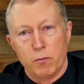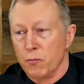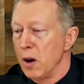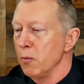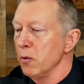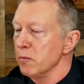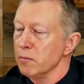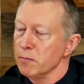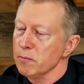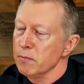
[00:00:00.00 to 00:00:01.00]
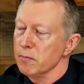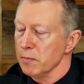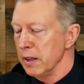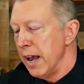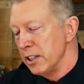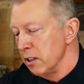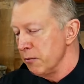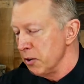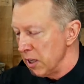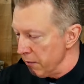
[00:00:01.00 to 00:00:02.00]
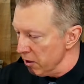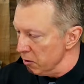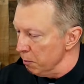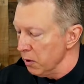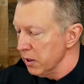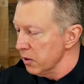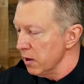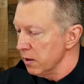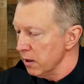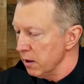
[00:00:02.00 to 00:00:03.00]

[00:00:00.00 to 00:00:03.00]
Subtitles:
I wrote, actually the first half of this book is on